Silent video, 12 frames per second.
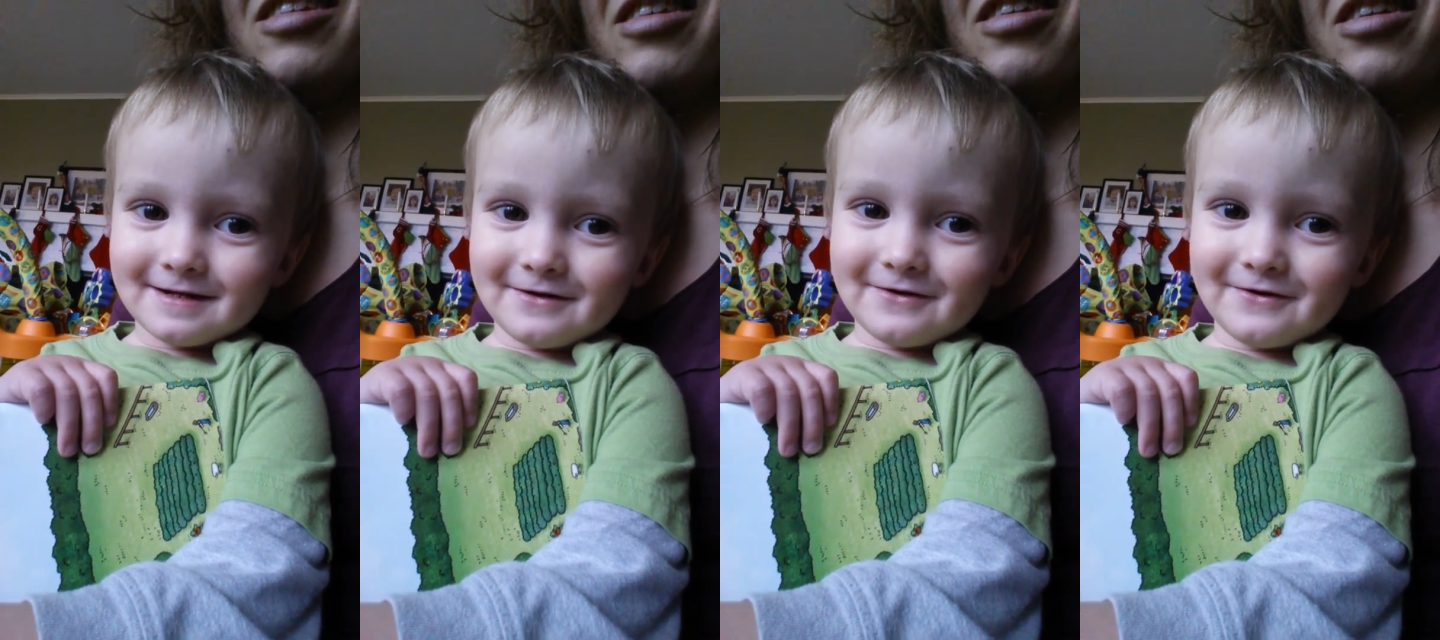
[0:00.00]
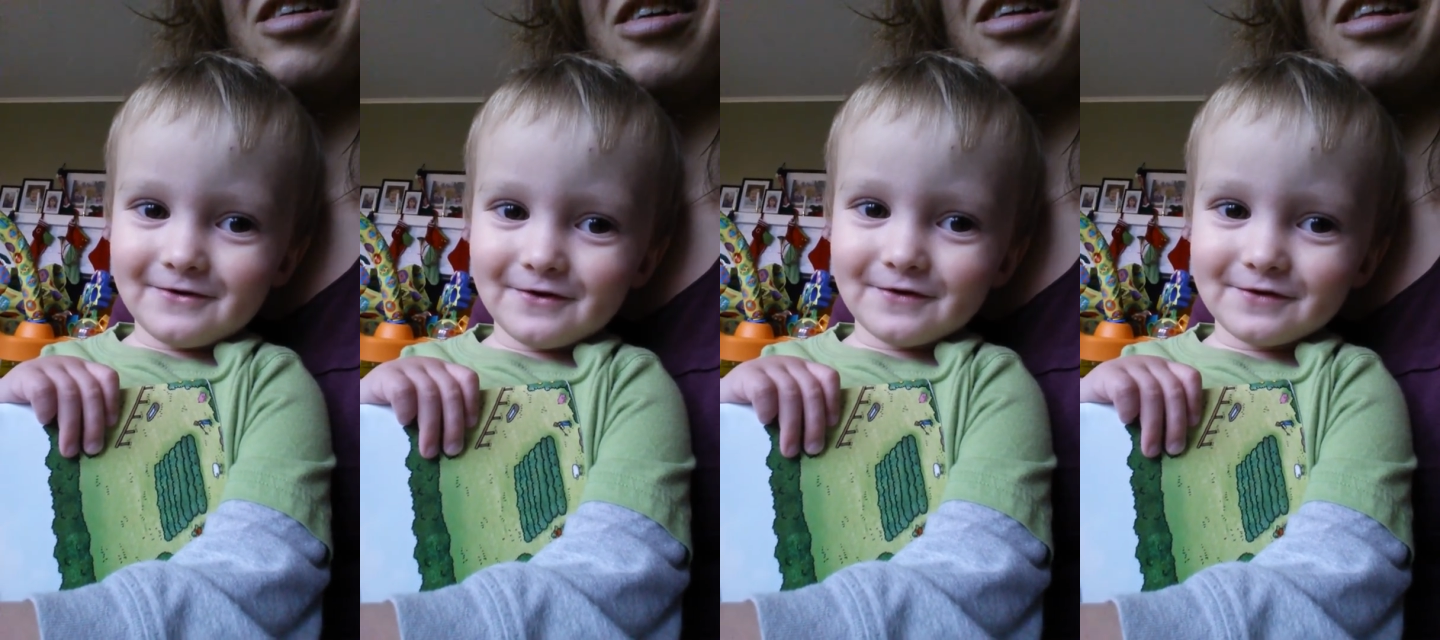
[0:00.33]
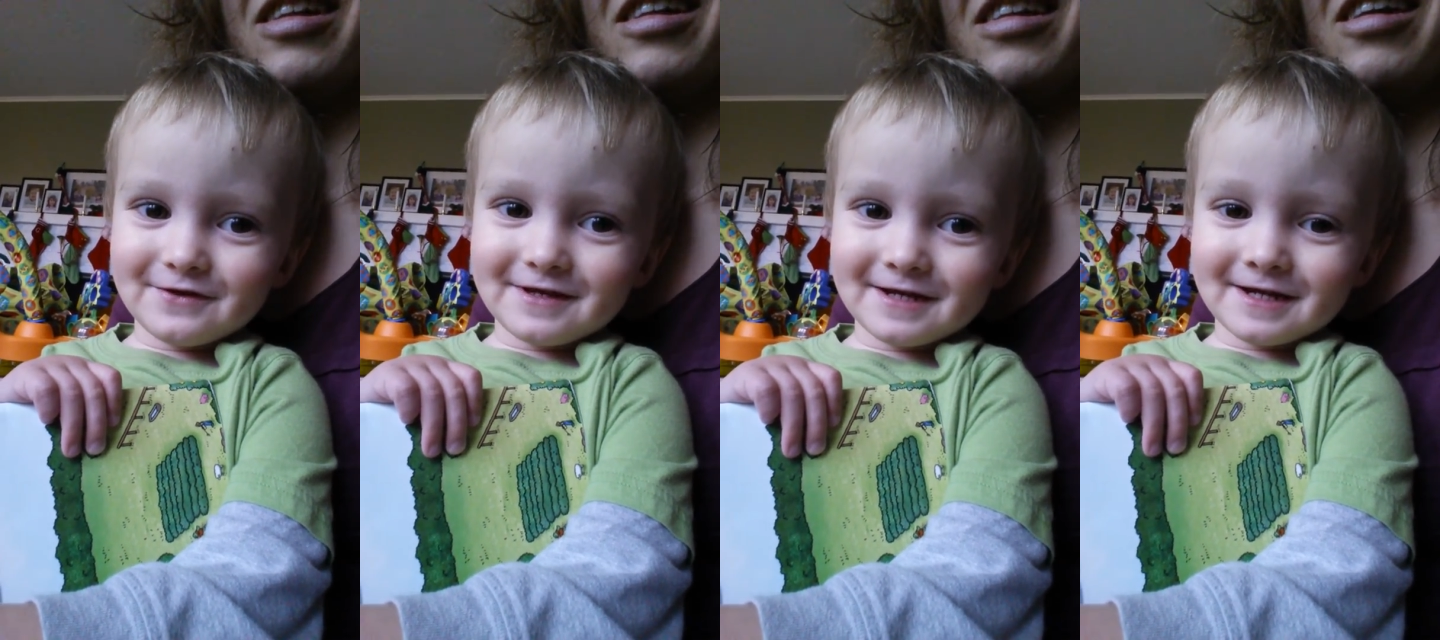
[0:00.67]
All
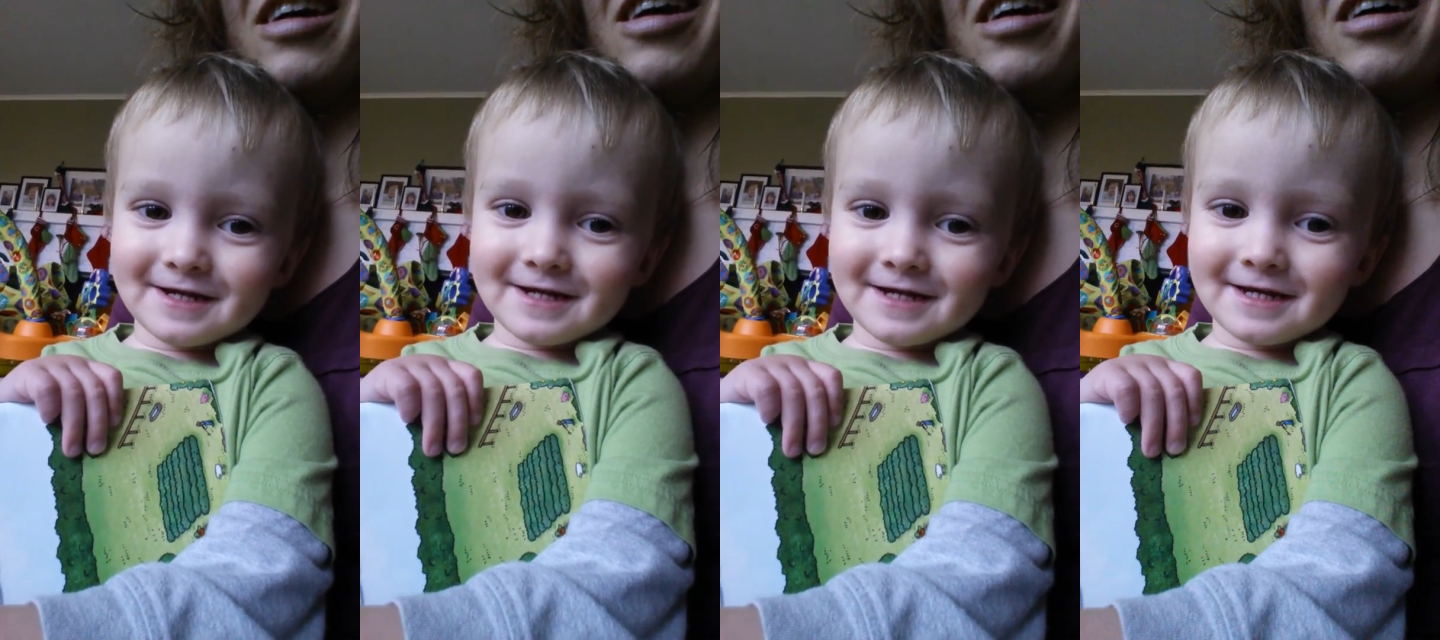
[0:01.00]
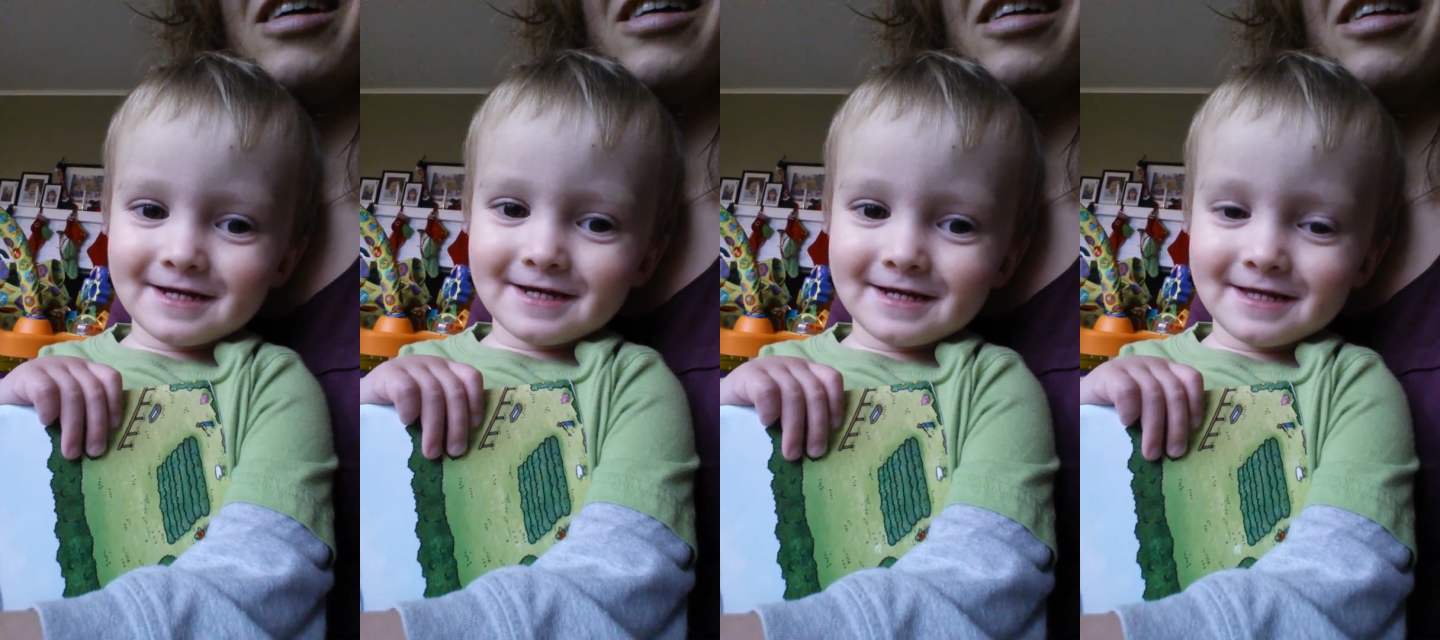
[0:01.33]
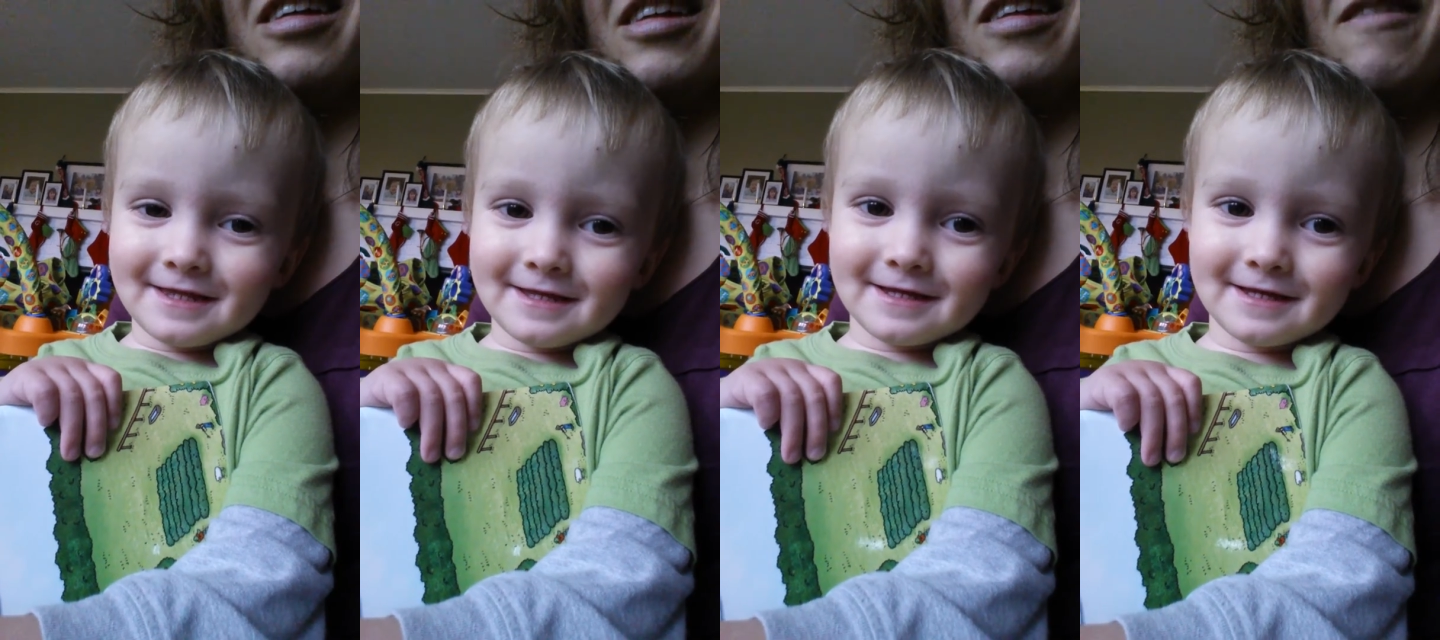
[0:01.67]

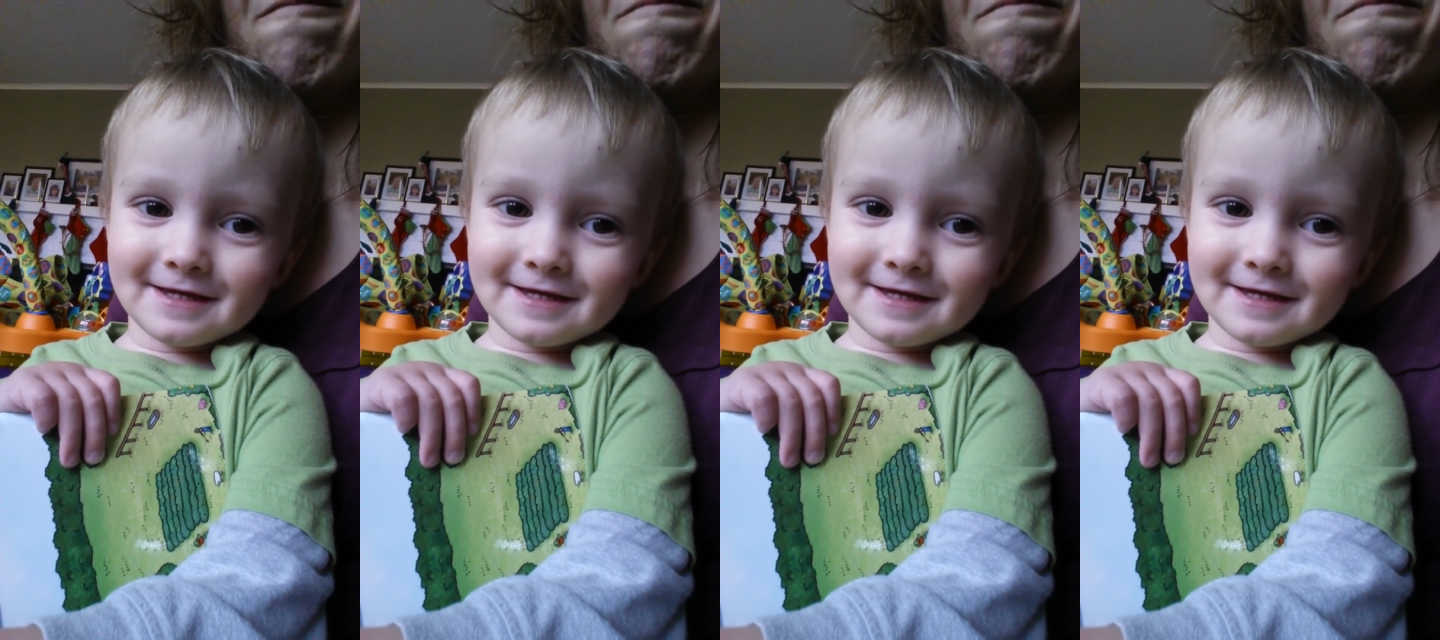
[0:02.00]
done.